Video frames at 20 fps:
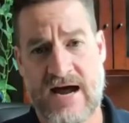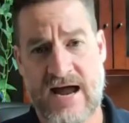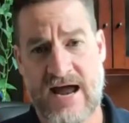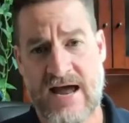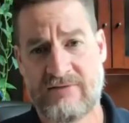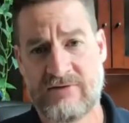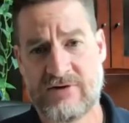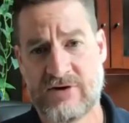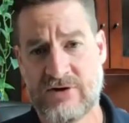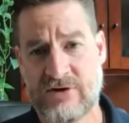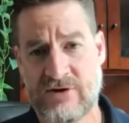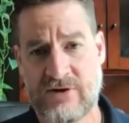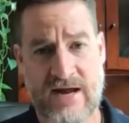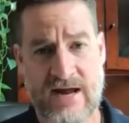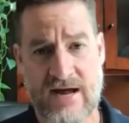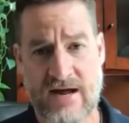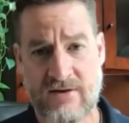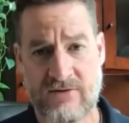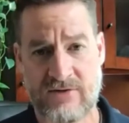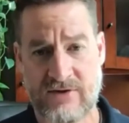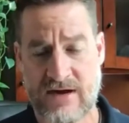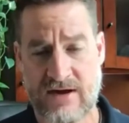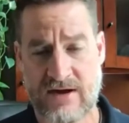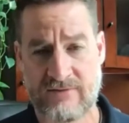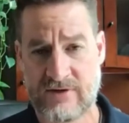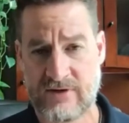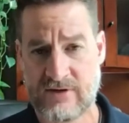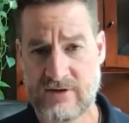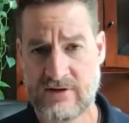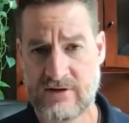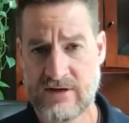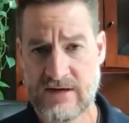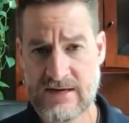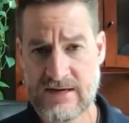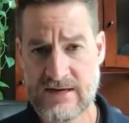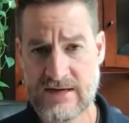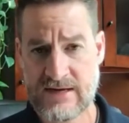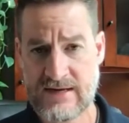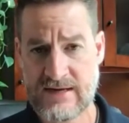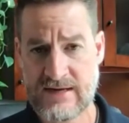I haven't heard how the governor
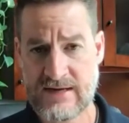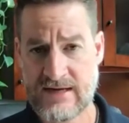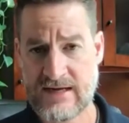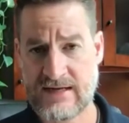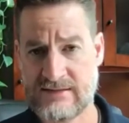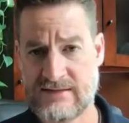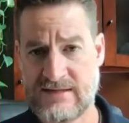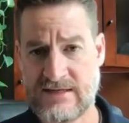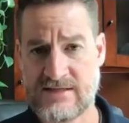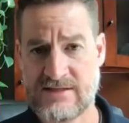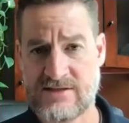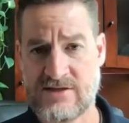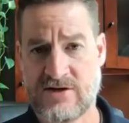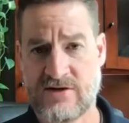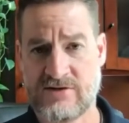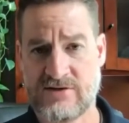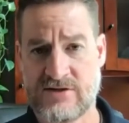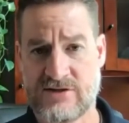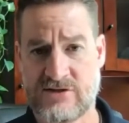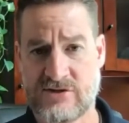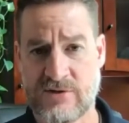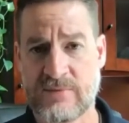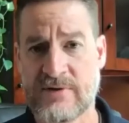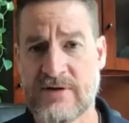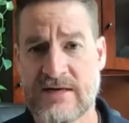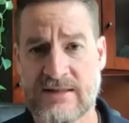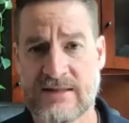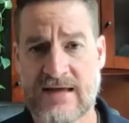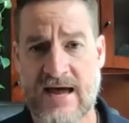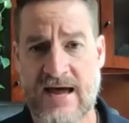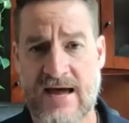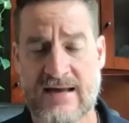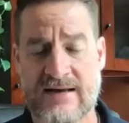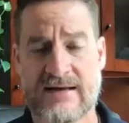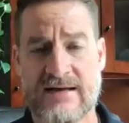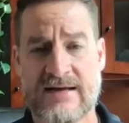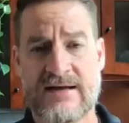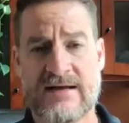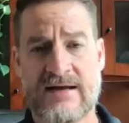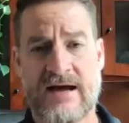intends on distributing that.
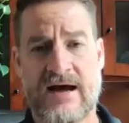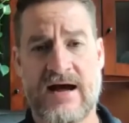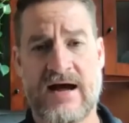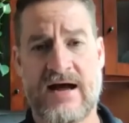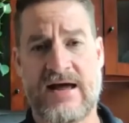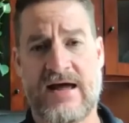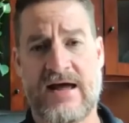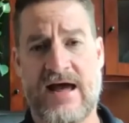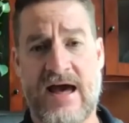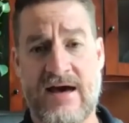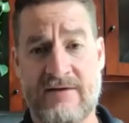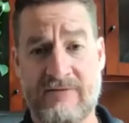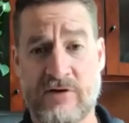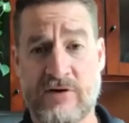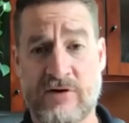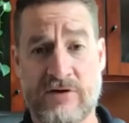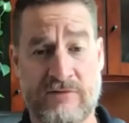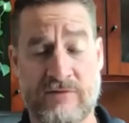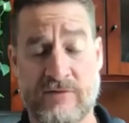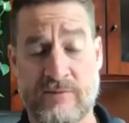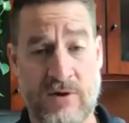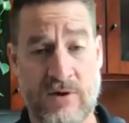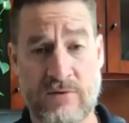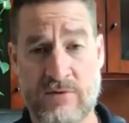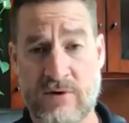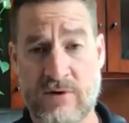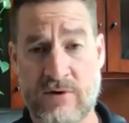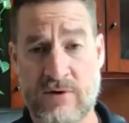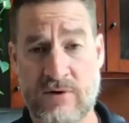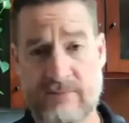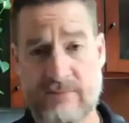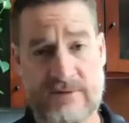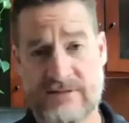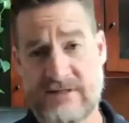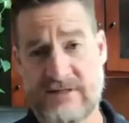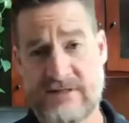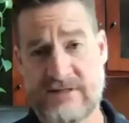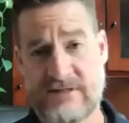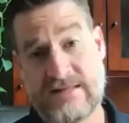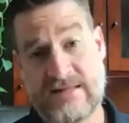I have heard from local governments
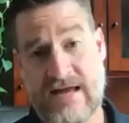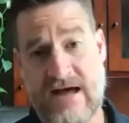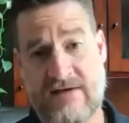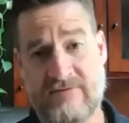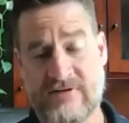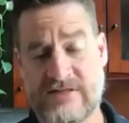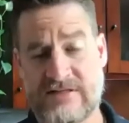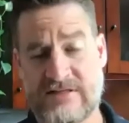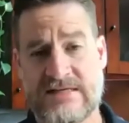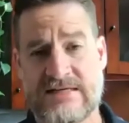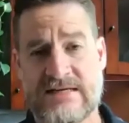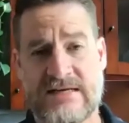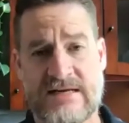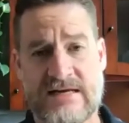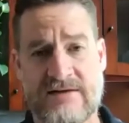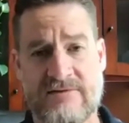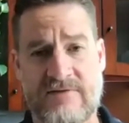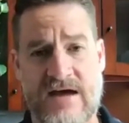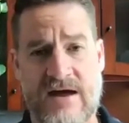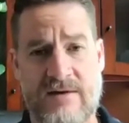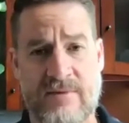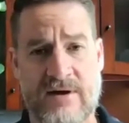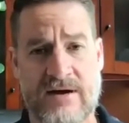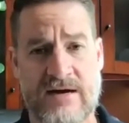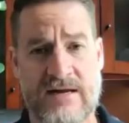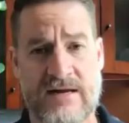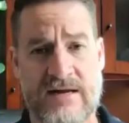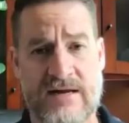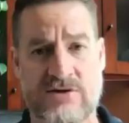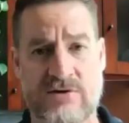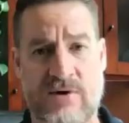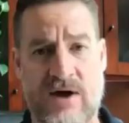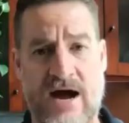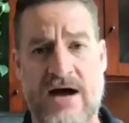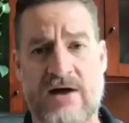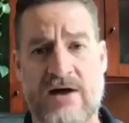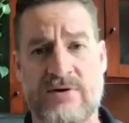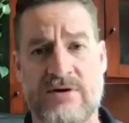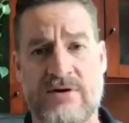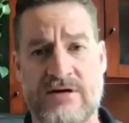that said they haven't seen any of that money. So
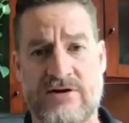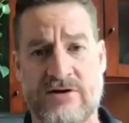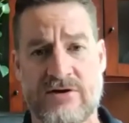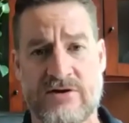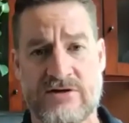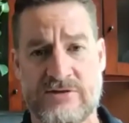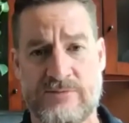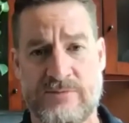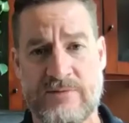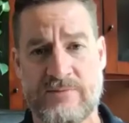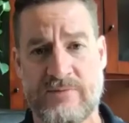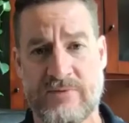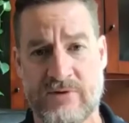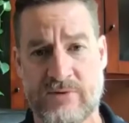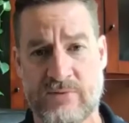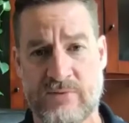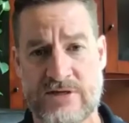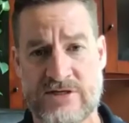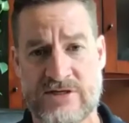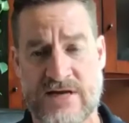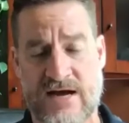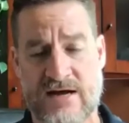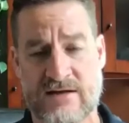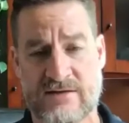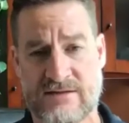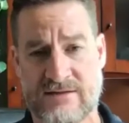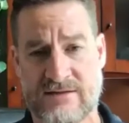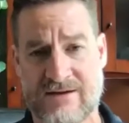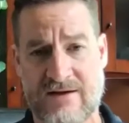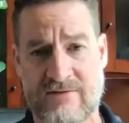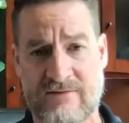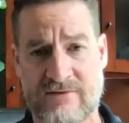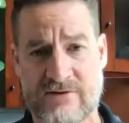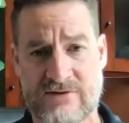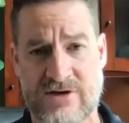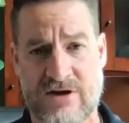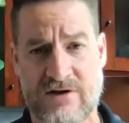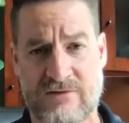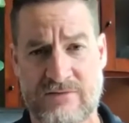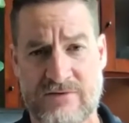I would encourage people to reach out to the
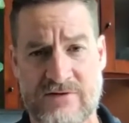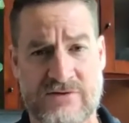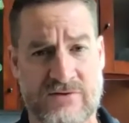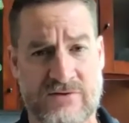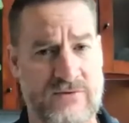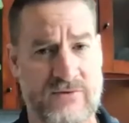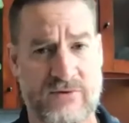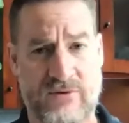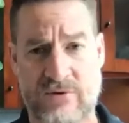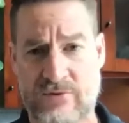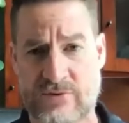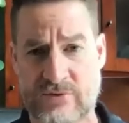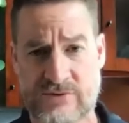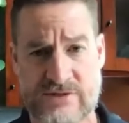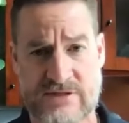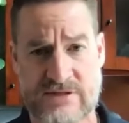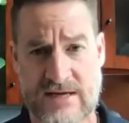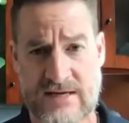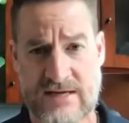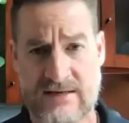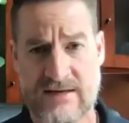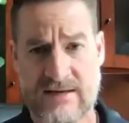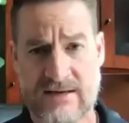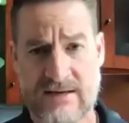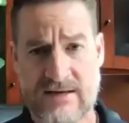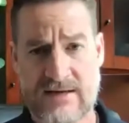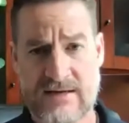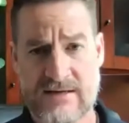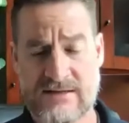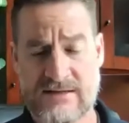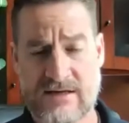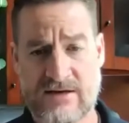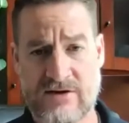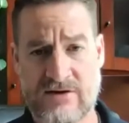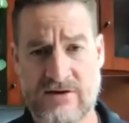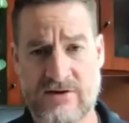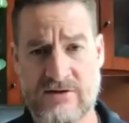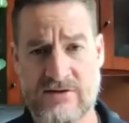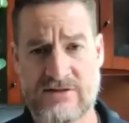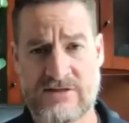governor's office or their local state
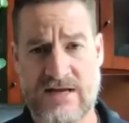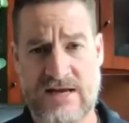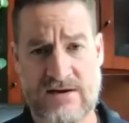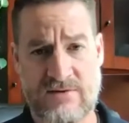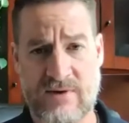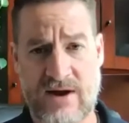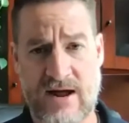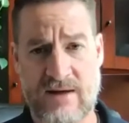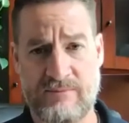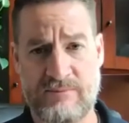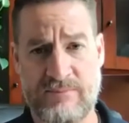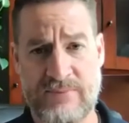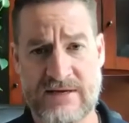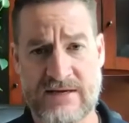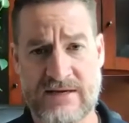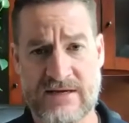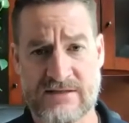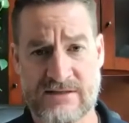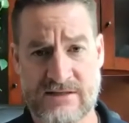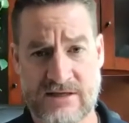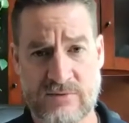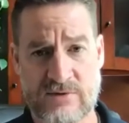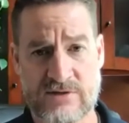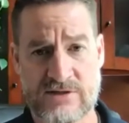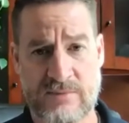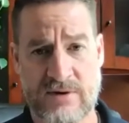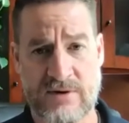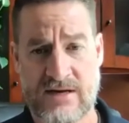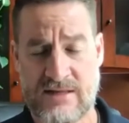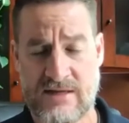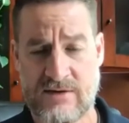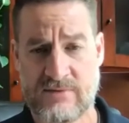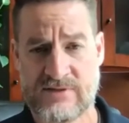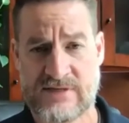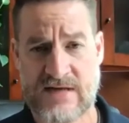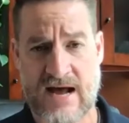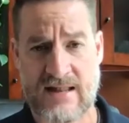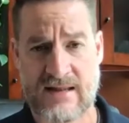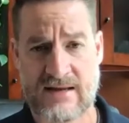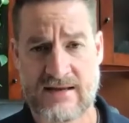senator and state rep, because there was money that
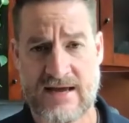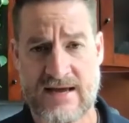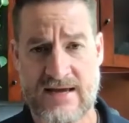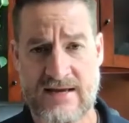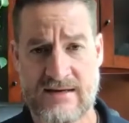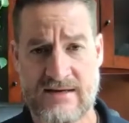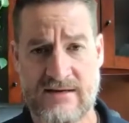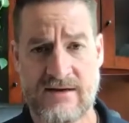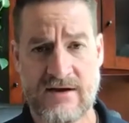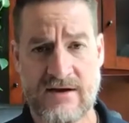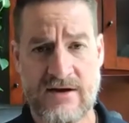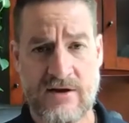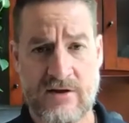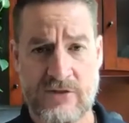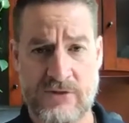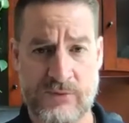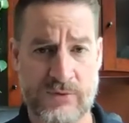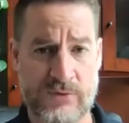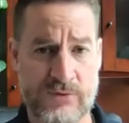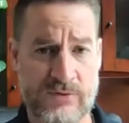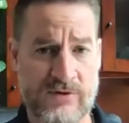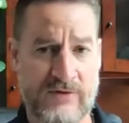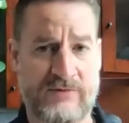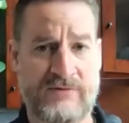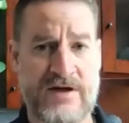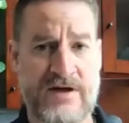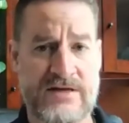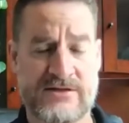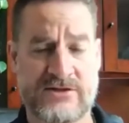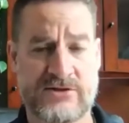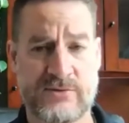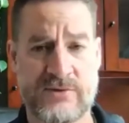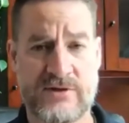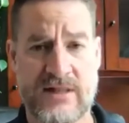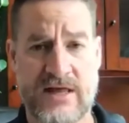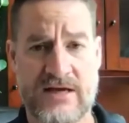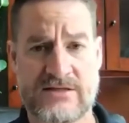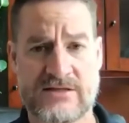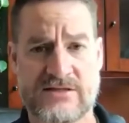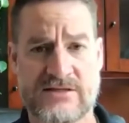was allocated through the phase 3
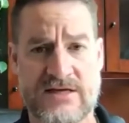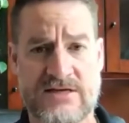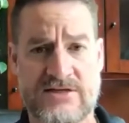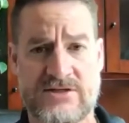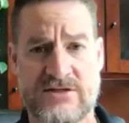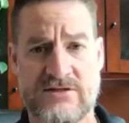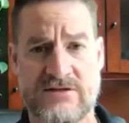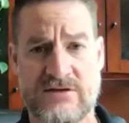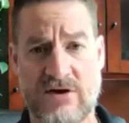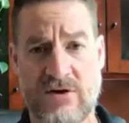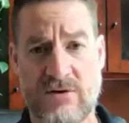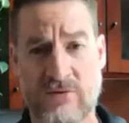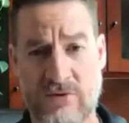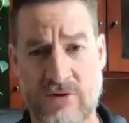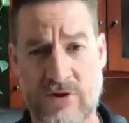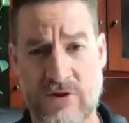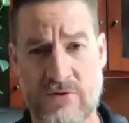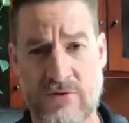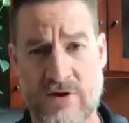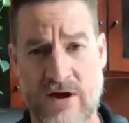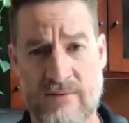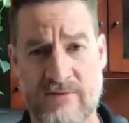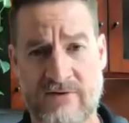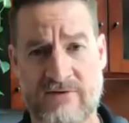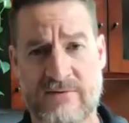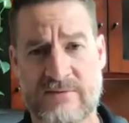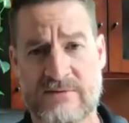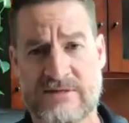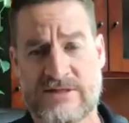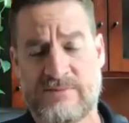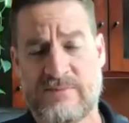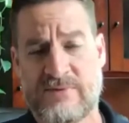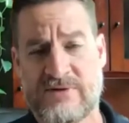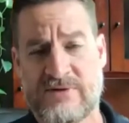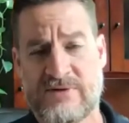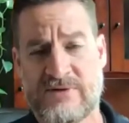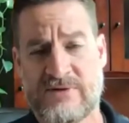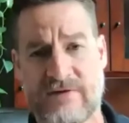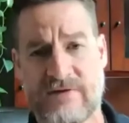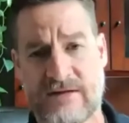legislation to go to local governments
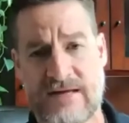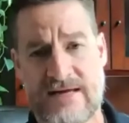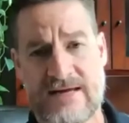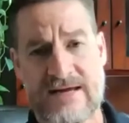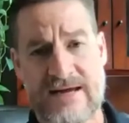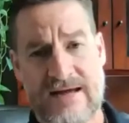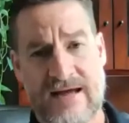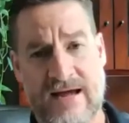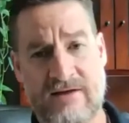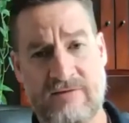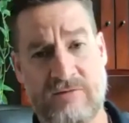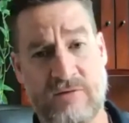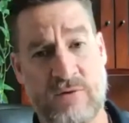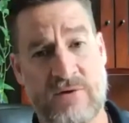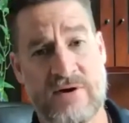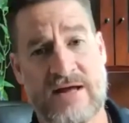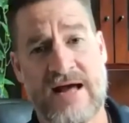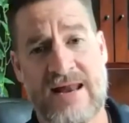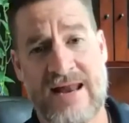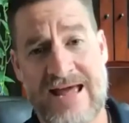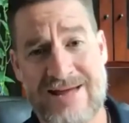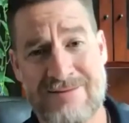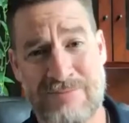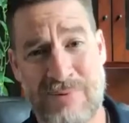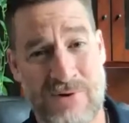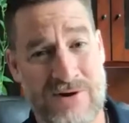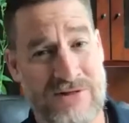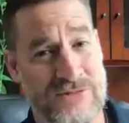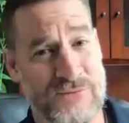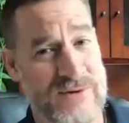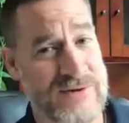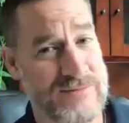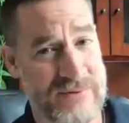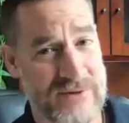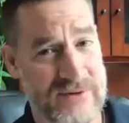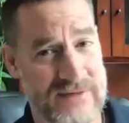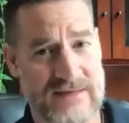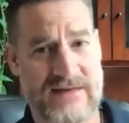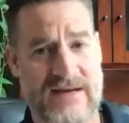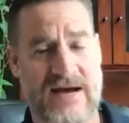specifically. And Florida got $8.3
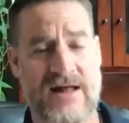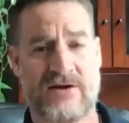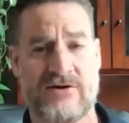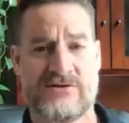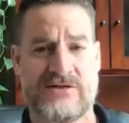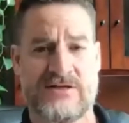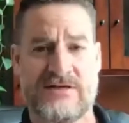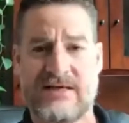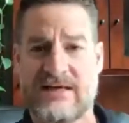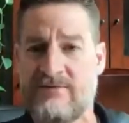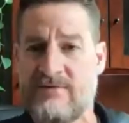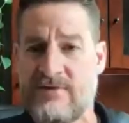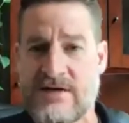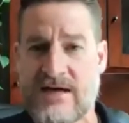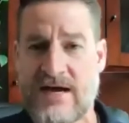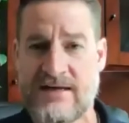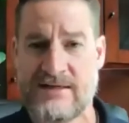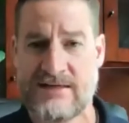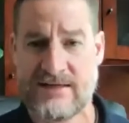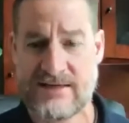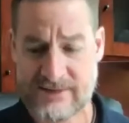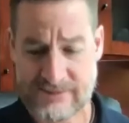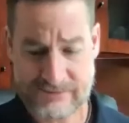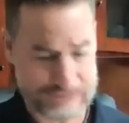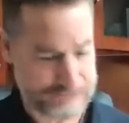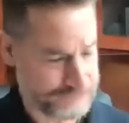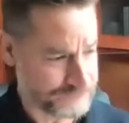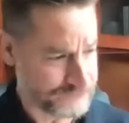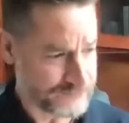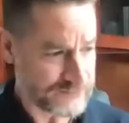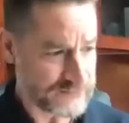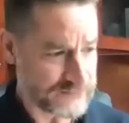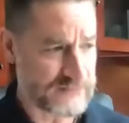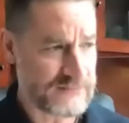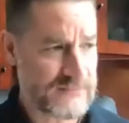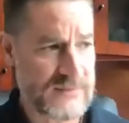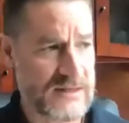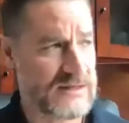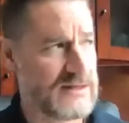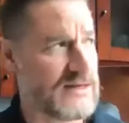billion. And to give you an idea,
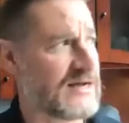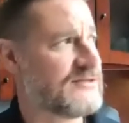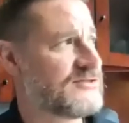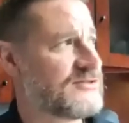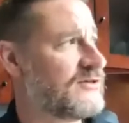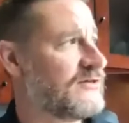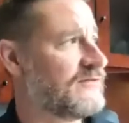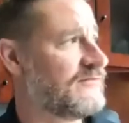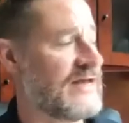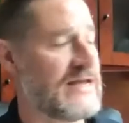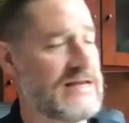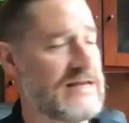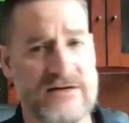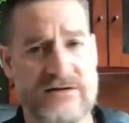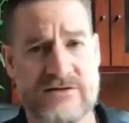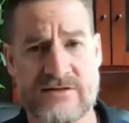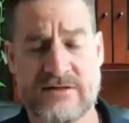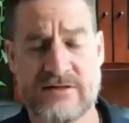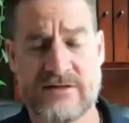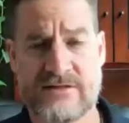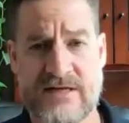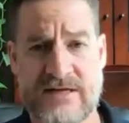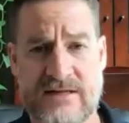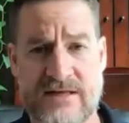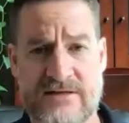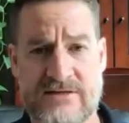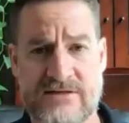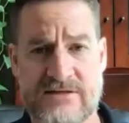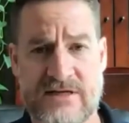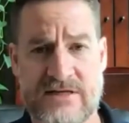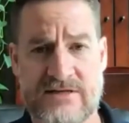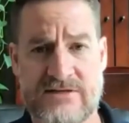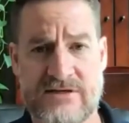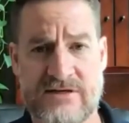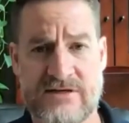I served 8 years in the state legislature.